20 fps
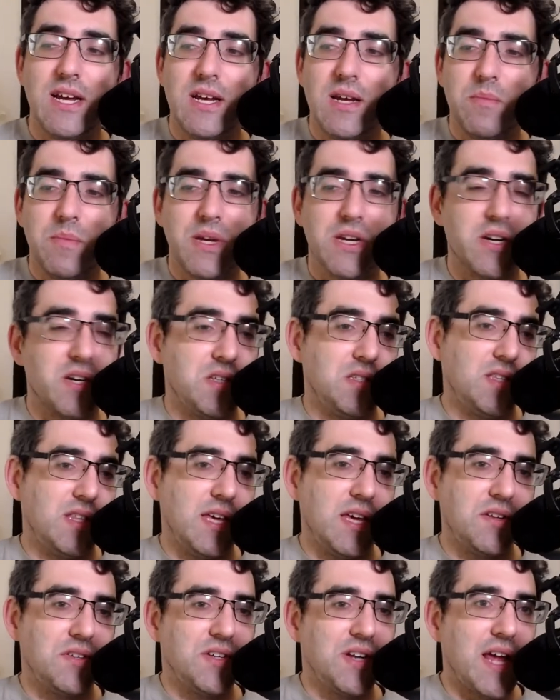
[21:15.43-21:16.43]
because the
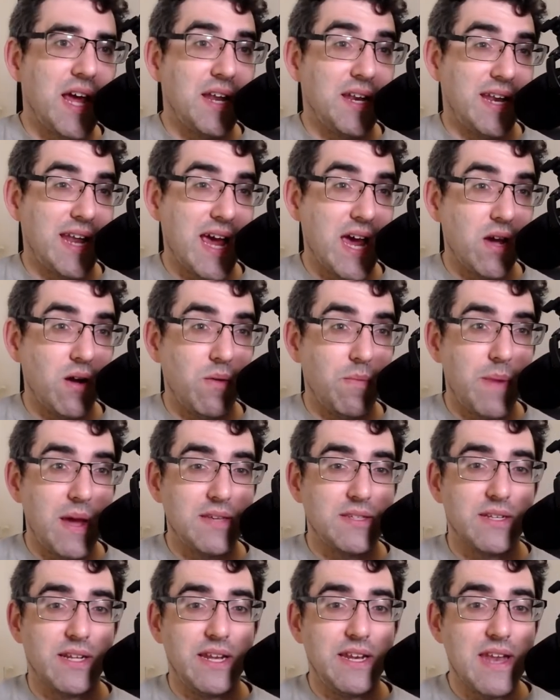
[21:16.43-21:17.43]
internet now
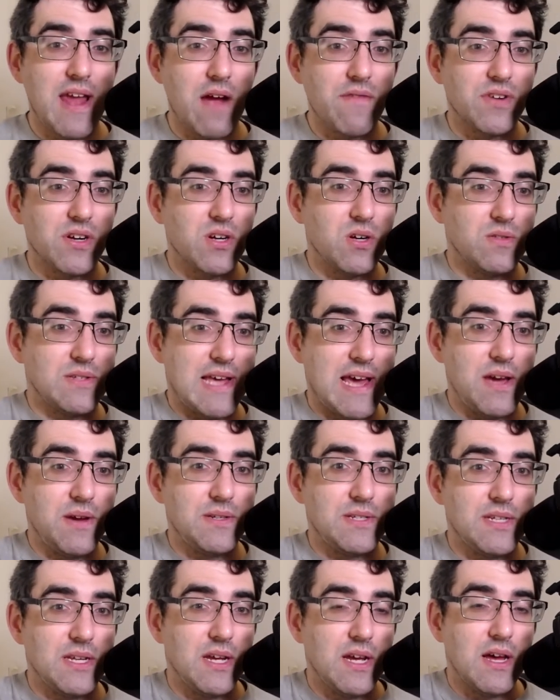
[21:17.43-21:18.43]
basically never goes out.